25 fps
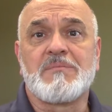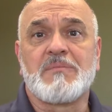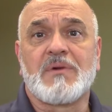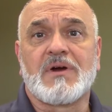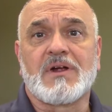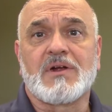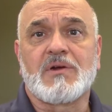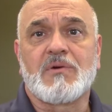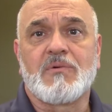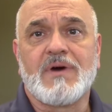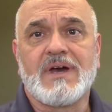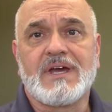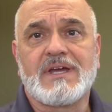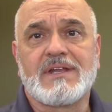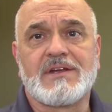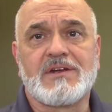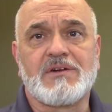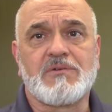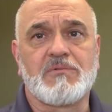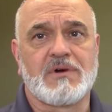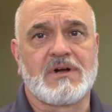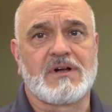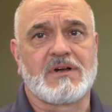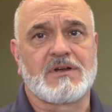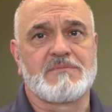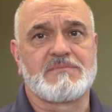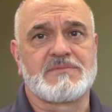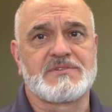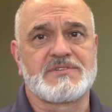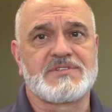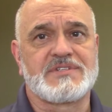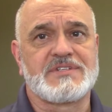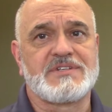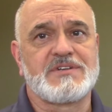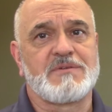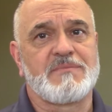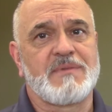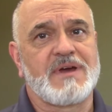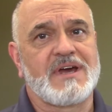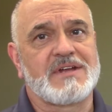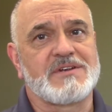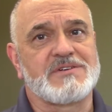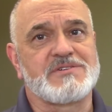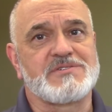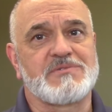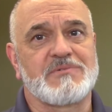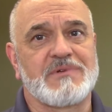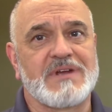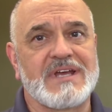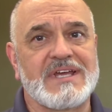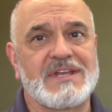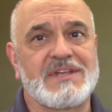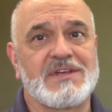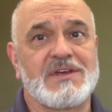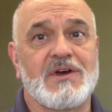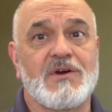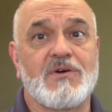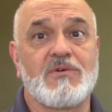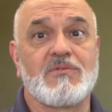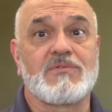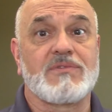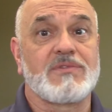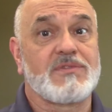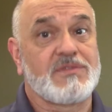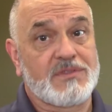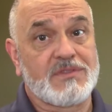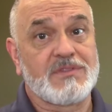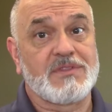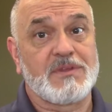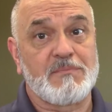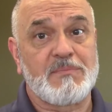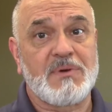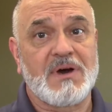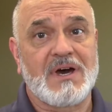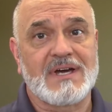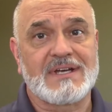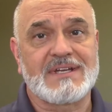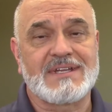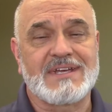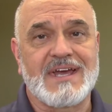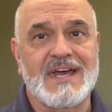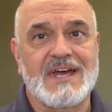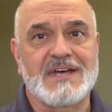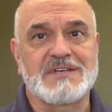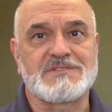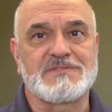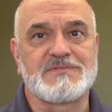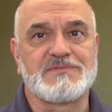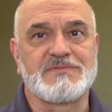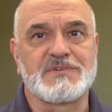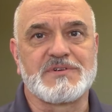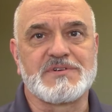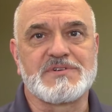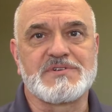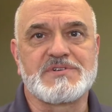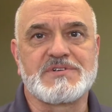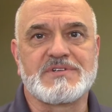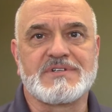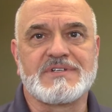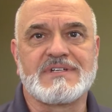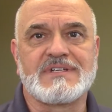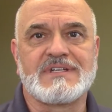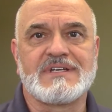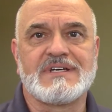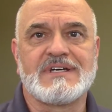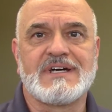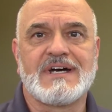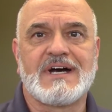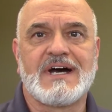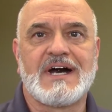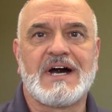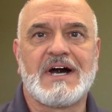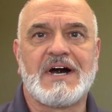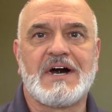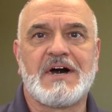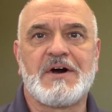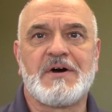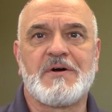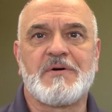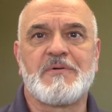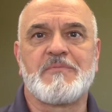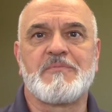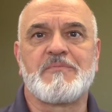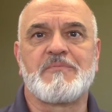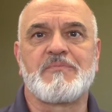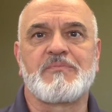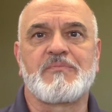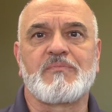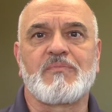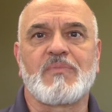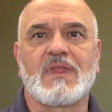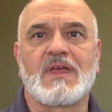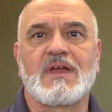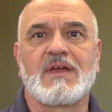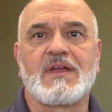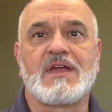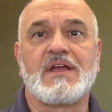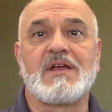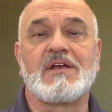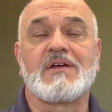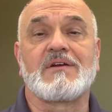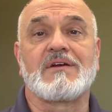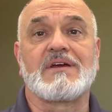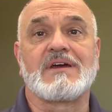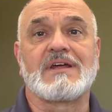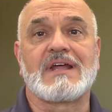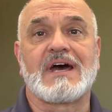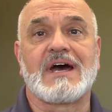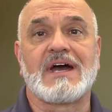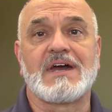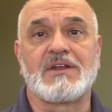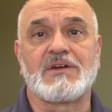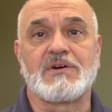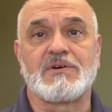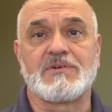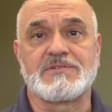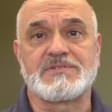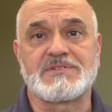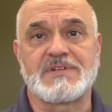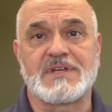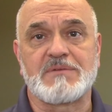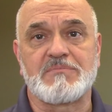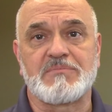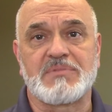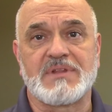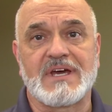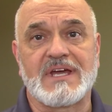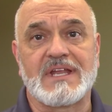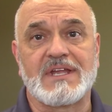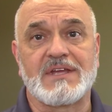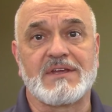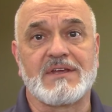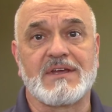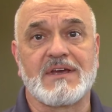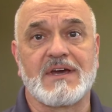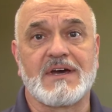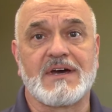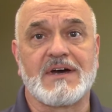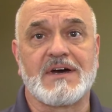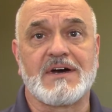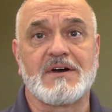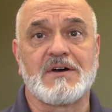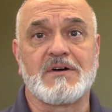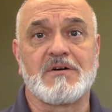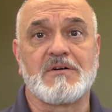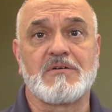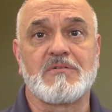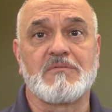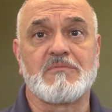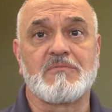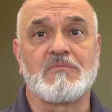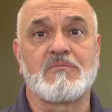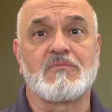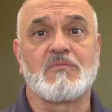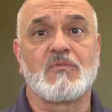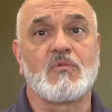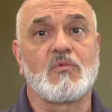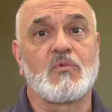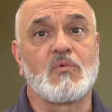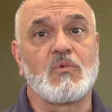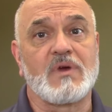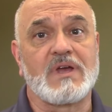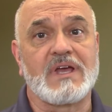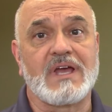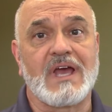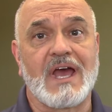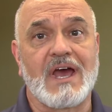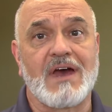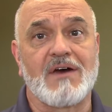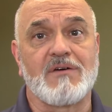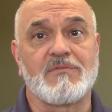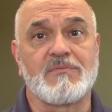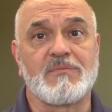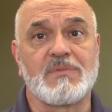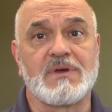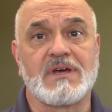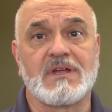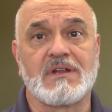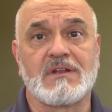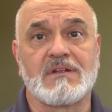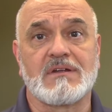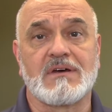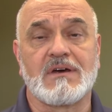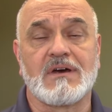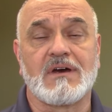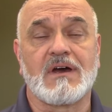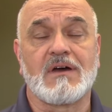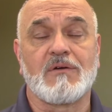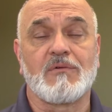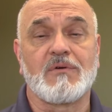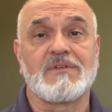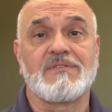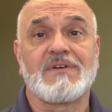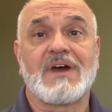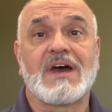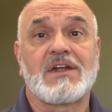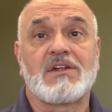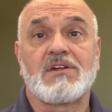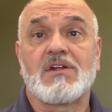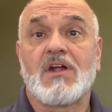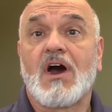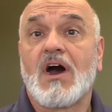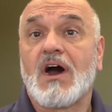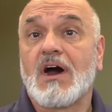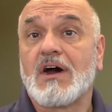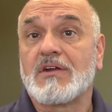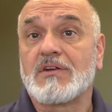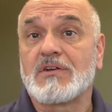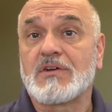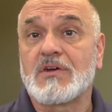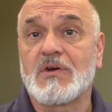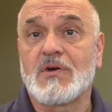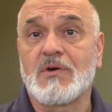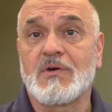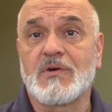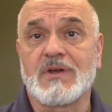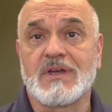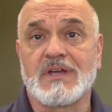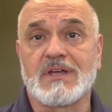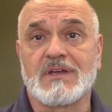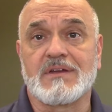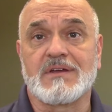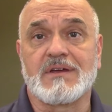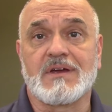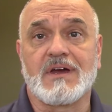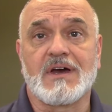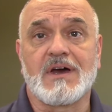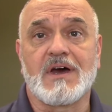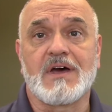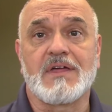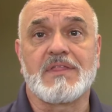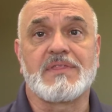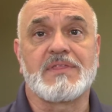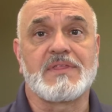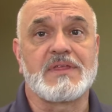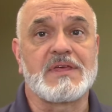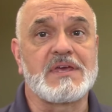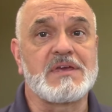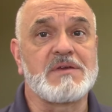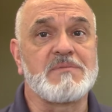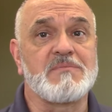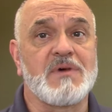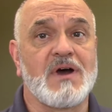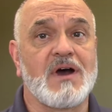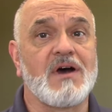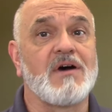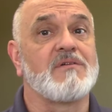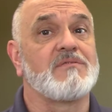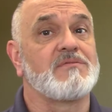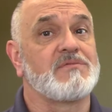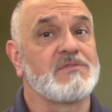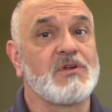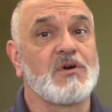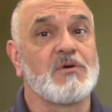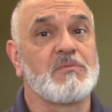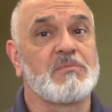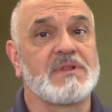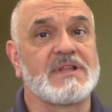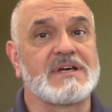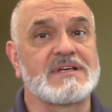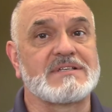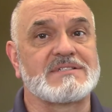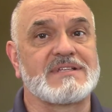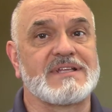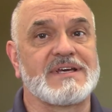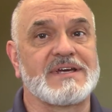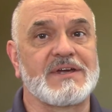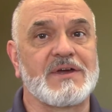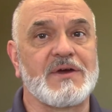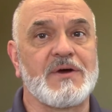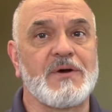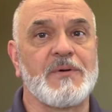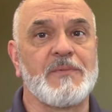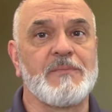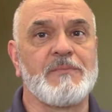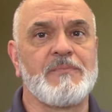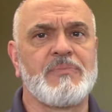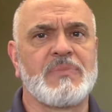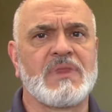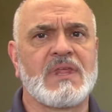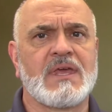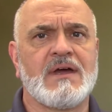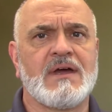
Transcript: Mark White here. Welcome to Senior Matters Radio, the podcast version. Um, here at Idaho Estate Planning, um, we have been uh, we've had an ongoing uh, theme of no place like home.